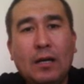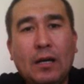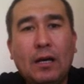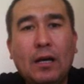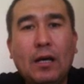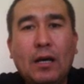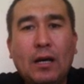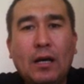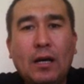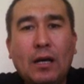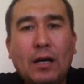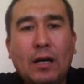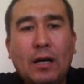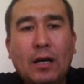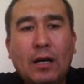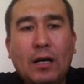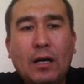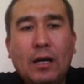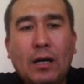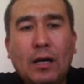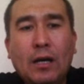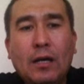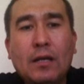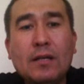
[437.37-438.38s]

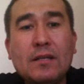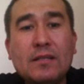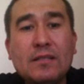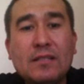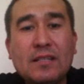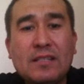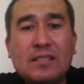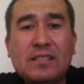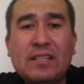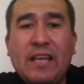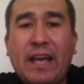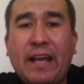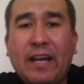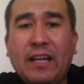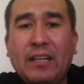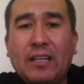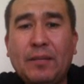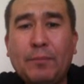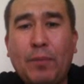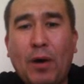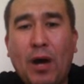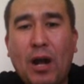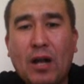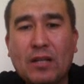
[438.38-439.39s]
the
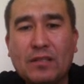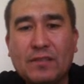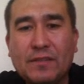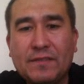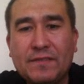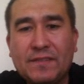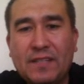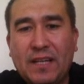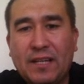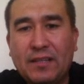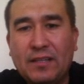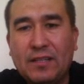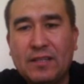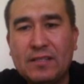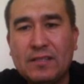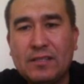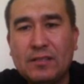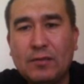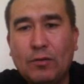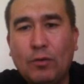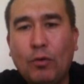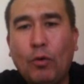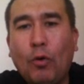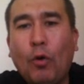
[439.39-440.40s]
secondary parts of sentence,
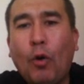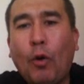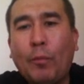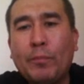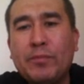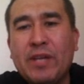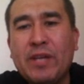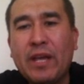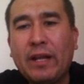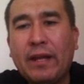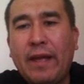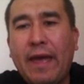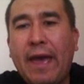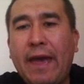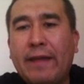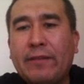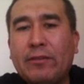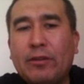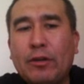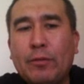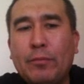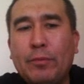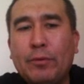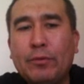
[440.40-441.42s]
object,
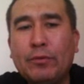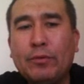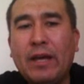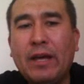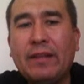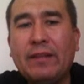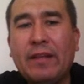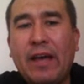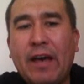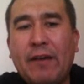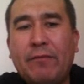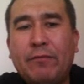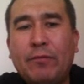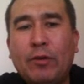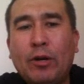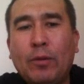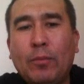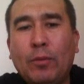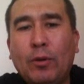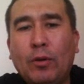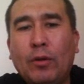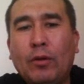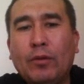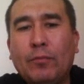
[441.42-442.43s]
attribute, and
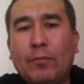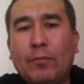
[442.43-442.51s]
adverbial or